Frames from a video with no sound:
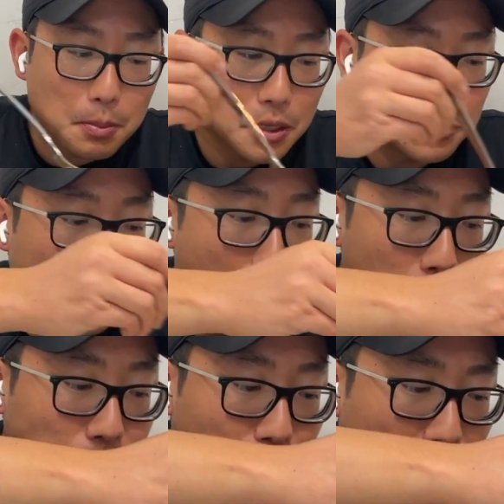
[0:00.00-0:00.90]

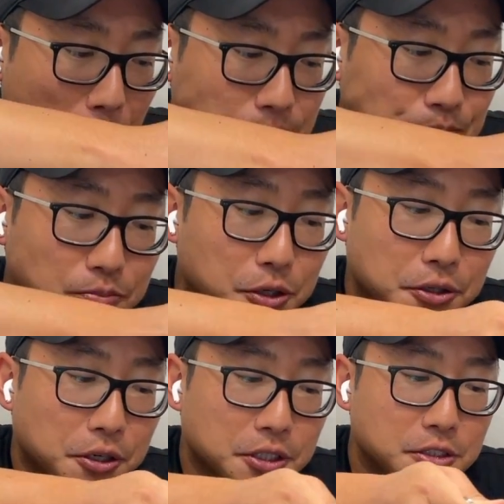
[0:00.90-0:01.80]
So, don't
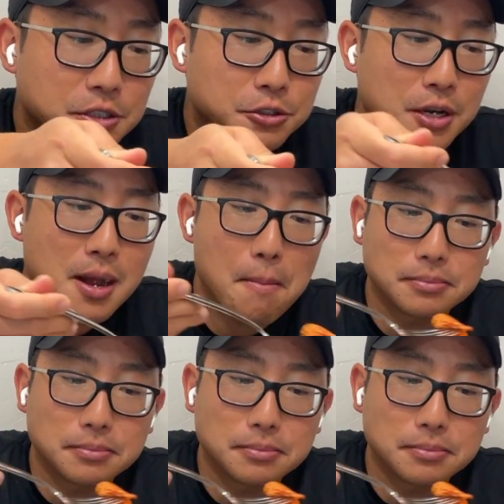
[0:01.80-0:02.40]
knock it till you try it.